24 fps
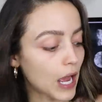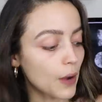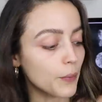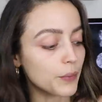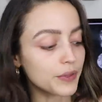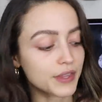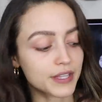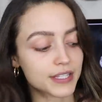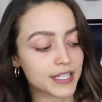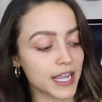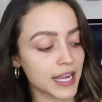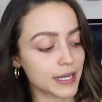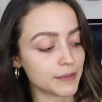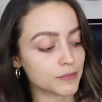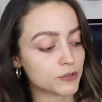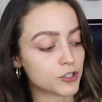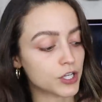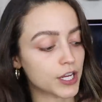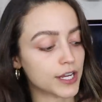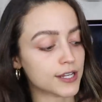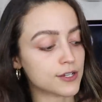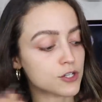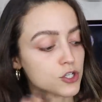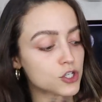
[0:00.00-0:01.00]
now with time
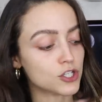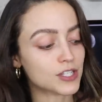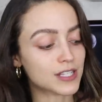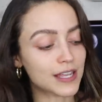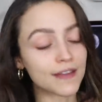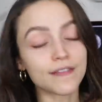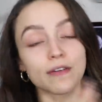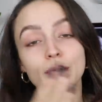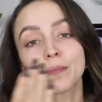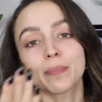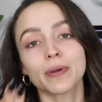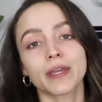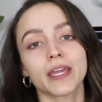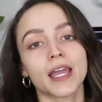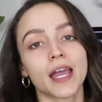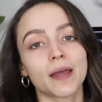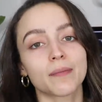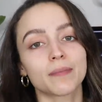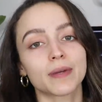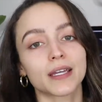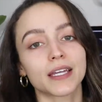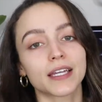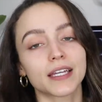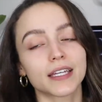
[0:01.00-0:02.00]
change, 7
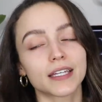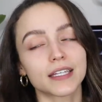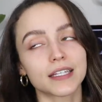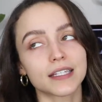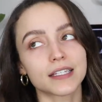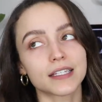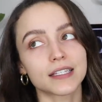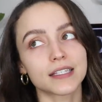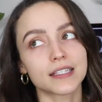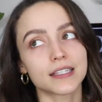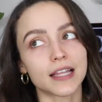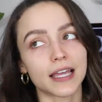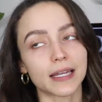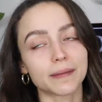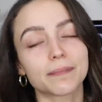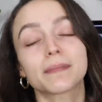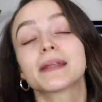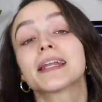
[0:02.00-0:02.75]
p.m. is like